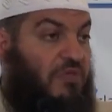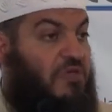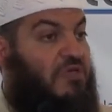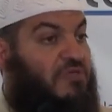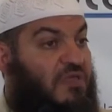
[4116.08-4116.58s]

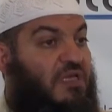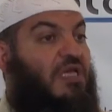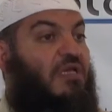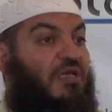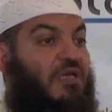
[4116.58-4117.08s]

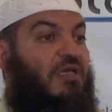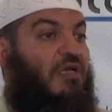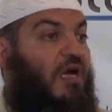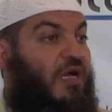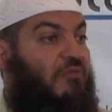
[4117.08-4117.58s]
Easily,
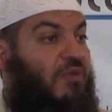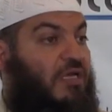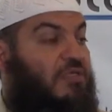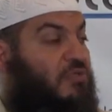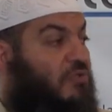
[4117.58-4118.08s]
I
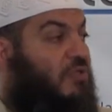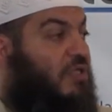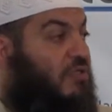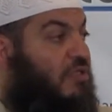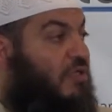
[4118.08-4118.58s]
managed to
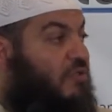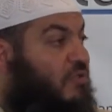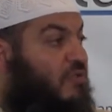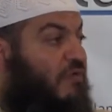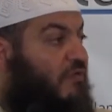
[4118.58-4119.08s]
read 10
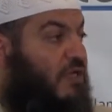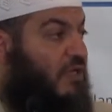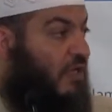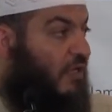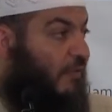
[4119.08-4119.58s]
juzu every
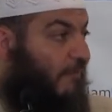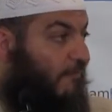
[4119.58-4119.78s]
day.